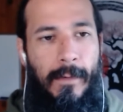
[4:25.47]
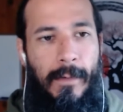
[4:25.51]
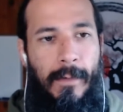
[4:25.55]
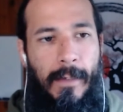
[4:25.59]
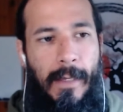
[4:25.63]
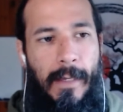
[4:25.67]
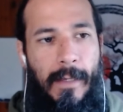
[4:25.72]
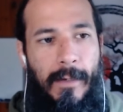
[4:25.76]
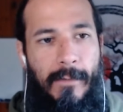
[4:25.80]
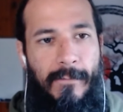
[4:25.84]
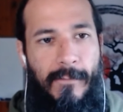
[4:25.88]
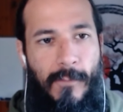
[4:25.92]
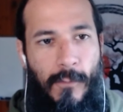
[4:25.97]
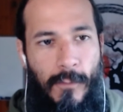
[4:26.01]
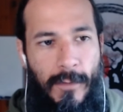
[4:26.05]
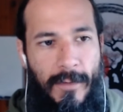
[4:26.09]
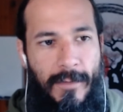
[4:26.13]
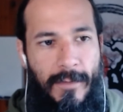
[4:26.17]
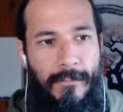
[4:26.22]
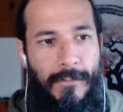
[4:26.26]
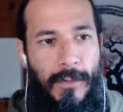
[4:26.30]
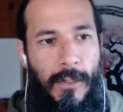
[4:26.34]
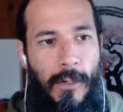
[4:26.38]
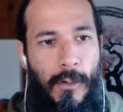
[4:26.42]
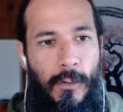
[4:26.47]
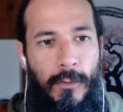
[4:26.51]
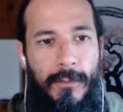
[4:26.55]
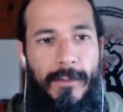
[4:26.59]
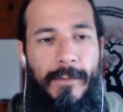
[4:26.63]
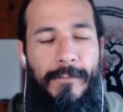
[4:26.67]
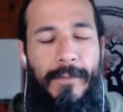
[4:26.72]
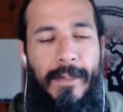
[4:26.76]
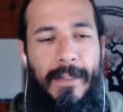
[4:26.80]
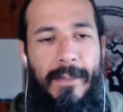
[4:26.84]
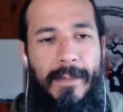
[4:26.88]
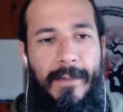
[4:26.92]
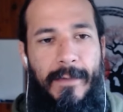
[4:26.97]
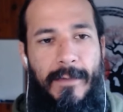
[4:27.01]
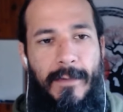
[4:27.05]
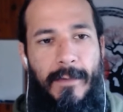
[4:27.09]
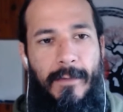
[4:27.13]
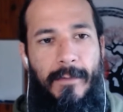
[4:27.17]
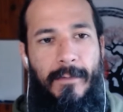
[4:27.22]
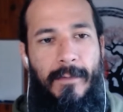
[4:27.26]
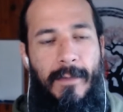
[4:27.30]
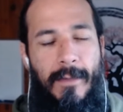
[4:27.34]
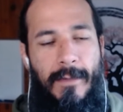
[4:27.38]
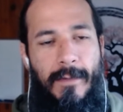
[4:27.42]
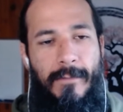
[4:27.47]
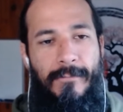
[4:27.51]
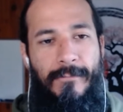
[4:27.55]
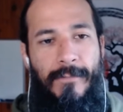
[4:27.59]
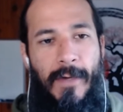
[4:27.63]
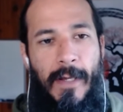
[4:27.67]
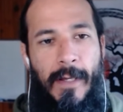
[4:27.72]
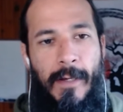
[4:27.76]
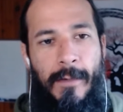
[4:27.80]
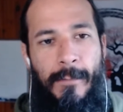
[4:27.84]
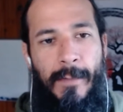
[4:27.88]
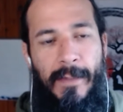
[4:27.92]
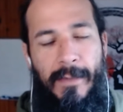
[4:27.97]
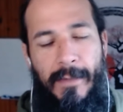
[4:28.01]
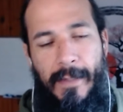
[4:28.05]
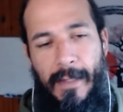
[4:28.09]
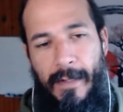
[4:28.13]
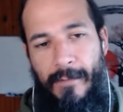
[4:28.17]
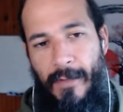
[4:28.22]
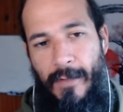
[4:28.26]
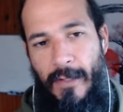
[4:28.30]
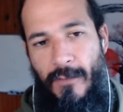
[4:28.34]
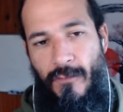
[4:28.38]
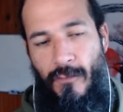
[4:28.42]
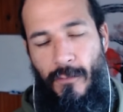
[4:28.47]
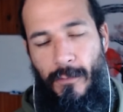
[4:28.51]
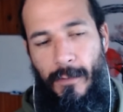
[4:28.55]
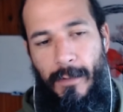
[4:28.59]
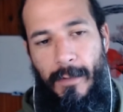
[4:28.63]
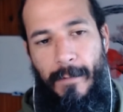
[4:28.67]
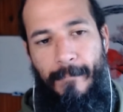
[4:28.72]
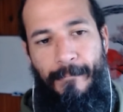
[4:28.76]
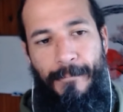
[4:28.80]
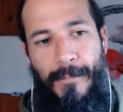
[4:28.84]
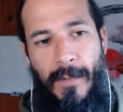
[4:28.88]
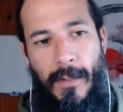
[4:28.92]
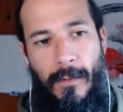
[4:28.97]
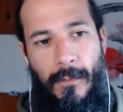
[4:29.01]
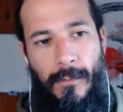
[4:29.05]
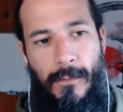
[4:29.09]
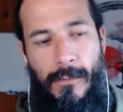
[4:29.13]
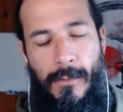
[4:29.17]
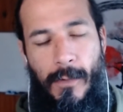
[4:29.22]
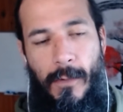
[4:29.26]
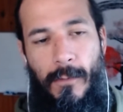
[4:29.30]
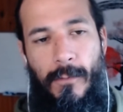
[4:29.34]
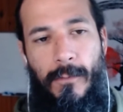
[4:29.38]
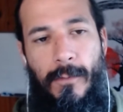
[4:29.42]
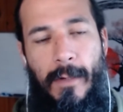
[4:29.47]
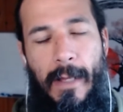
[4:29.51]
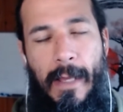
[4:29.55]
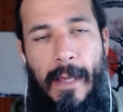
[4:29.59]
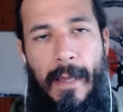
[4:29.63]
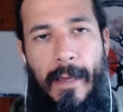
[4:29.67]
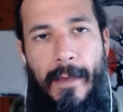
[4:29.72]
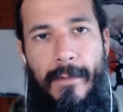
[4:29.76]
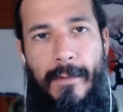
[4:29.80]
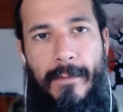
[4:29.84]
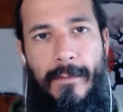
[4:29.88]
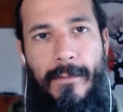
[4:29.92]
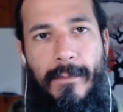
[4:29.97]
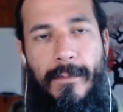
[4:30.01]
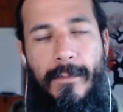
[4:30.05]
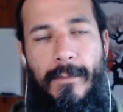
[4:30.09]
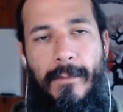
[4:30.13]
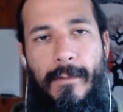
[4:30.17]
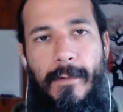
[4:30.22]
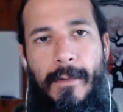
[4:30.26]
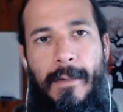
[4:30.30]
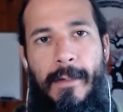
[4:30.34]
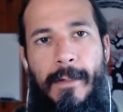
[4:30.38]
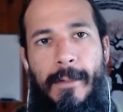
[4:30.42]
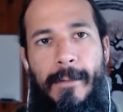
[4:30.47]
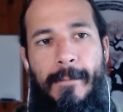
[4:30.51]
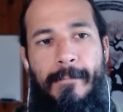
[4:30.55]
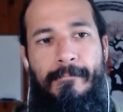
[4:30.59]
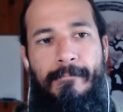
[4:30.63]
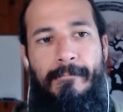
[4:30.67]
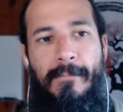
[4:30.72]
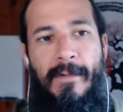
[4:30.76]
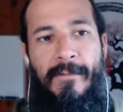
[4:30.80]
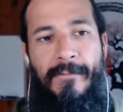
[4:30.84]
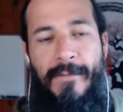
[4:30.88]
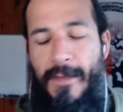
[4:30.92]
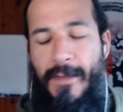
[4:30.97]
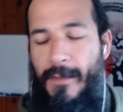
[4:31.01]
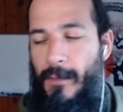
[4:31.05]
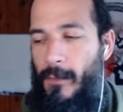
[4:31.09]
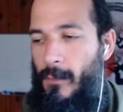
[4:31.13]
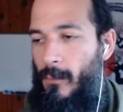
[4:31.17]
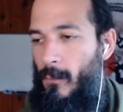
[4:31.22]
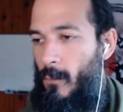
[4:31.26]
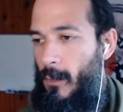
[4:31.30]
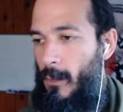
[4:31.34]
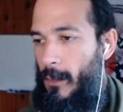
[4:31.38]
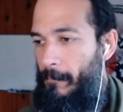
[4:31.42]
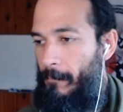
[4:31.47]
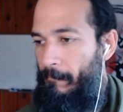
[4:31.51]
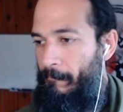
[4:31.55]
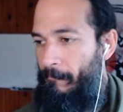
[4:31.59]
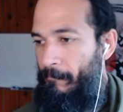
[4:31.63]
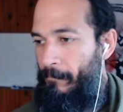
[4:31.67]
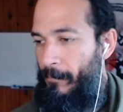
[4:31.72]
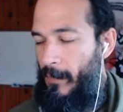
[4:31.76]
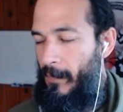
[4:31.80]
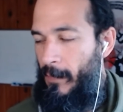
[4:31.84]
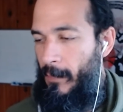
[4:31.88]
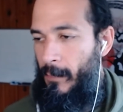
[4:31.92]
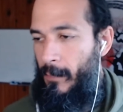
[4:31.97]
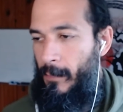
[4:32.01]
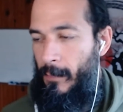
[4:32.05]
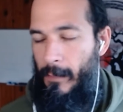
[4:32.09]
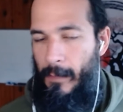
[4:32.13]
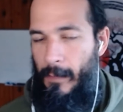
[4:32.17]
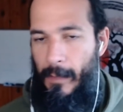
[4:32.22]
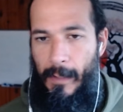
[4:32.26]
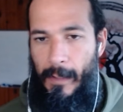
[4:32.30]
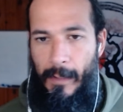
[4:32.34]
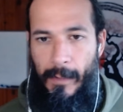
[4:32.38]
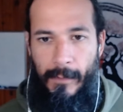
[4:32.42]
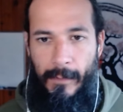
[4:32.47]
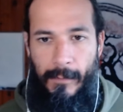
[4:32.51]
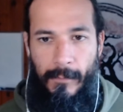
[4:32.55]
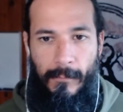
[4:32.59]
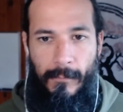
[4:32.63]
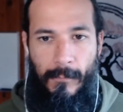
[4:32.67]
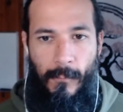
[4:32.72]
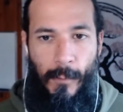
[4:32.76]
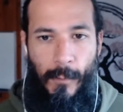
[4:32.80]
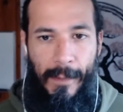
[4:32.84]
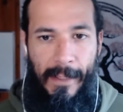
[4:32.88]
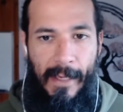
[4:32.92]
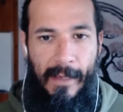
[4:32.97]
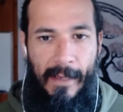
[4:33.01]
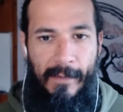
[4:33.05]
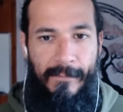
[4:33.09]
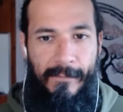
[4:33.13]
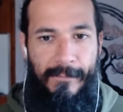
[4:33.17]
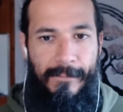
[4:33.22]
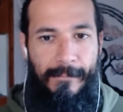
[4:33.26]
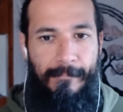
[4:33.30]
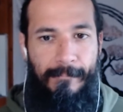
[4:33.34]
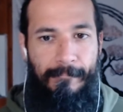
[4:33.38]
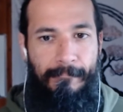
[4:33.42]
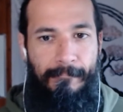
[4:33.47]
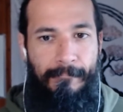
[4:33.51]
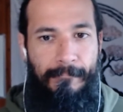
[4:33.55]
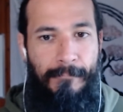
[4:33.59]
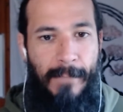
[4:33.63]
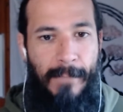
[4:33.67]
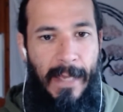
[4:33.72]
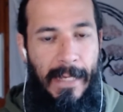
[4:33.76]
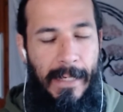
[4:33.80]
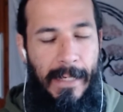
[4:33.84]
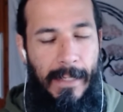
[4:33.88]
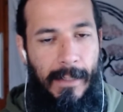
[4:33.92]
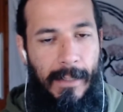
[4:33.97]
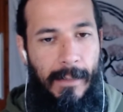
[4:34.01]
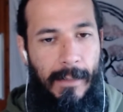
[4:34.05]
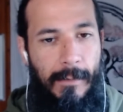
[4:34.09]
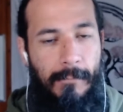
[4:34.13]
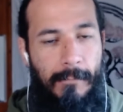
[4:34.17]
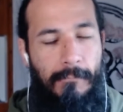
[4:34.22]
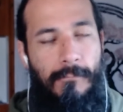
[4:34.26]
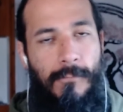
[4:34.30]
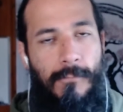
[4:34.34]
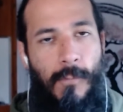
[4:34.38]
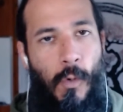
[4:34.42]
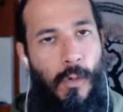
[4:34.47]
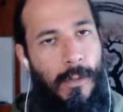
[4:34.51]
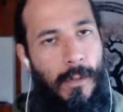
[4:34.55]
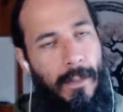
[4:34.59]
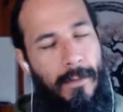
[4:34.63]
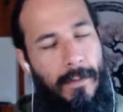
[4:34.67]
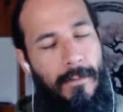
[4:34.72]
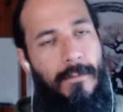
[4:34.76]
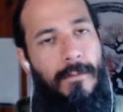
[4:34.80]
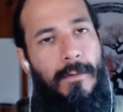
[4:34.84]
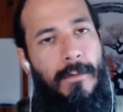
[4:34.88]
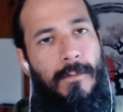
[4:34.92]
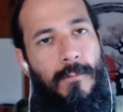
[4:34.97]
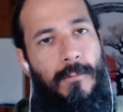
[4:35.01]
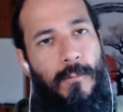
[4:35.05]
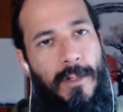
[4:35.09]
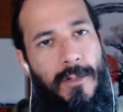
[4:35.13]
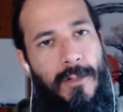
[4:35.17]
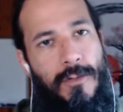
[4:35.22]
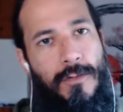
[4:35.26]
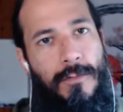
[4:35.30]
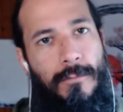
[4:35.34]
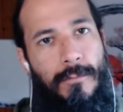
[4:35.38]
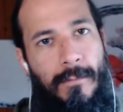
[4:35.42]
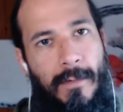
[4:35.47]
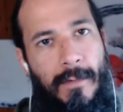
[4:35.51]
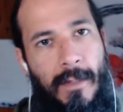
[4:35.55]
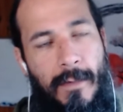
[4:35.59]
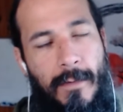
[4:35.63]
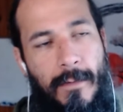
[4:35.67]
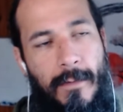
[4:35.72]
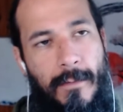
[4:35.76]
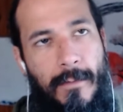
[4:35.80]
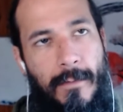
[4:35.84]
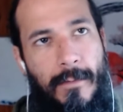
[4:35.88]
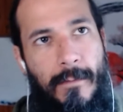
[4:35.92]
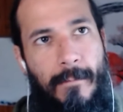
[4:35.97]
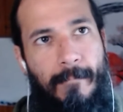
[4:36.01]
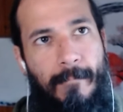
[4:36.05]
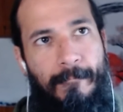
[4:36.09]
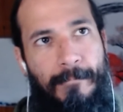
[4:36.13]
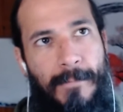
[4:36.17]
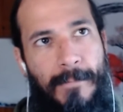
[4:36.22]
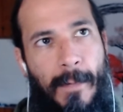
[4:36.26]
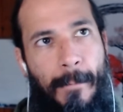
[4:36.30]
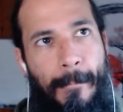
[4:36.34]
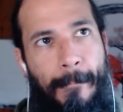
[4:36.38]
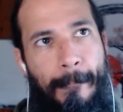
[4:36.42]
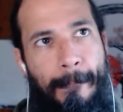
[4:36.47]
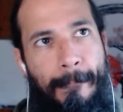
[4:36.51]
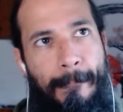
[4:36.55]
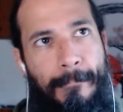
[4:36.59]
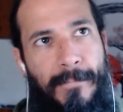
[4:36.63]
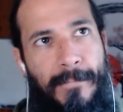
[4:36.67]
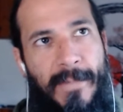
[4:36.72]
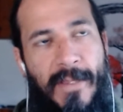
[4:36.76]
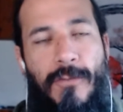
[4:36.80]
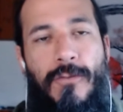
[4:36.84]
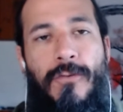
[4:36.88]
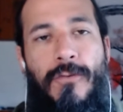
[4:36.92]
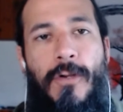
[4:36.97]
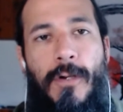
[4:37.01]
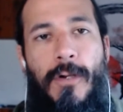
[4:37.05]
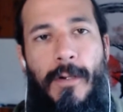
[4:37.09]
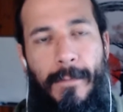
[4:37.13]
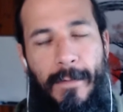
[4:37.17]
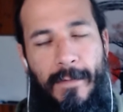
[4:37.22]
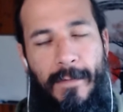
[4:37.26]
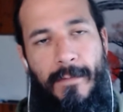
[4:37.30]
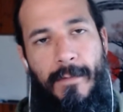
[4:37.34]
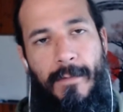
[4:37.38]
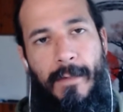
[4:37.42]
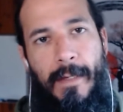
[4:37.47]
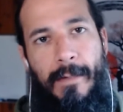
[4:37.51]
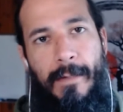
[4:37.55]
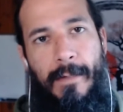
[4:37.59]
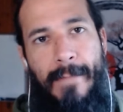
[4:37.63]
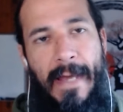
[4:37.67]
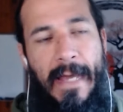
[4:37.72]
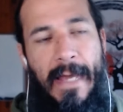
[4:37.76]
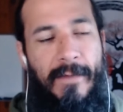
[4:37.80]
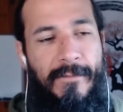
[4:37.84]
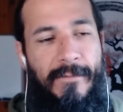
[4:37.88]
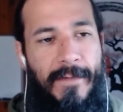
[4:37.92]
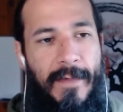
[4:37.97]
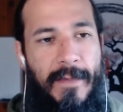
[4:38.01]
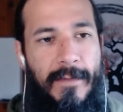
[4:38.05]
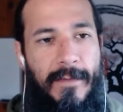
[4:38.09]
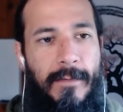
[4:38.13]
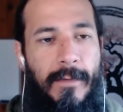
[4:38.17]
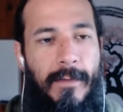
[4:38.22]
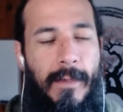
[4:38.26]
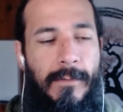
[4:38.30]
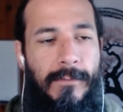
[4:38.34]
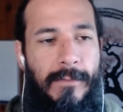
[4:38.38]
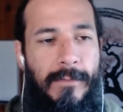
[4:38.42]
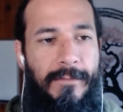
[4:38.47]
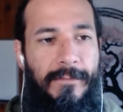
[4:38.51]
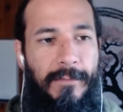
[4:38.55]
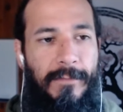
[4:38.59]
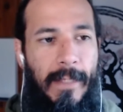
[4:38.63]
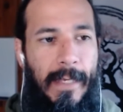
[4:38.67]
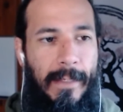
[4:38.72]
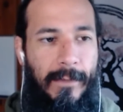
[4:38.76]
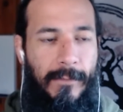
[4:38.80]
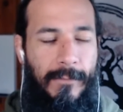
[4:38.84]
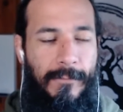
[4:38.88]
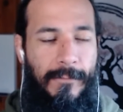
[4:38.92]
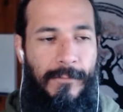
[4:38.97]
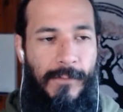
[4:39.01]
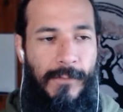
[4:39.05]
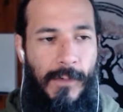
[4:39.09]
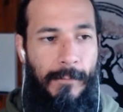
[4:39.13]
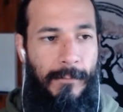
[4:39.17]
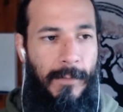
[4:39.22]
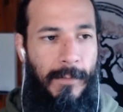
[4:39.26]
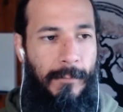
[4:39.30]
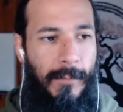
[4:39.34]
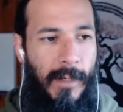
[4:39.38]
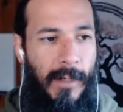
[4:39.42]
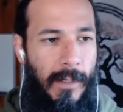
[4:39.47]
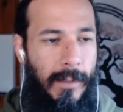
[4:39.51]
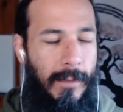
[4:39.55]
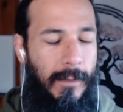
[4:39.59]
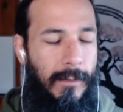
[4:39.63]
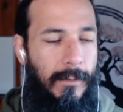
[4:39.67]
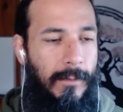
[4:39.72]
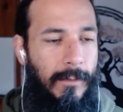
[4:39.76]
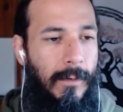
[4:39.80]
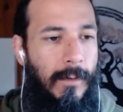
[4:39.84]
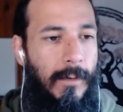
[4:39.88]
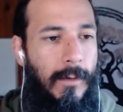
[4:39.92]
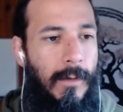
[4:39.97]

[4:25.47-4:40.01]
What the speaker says: And of course, if you cultivate this environment, then eventually it'll grow as a physical one. And we have many organs in which this disturbance can manifest and reflect from the mind.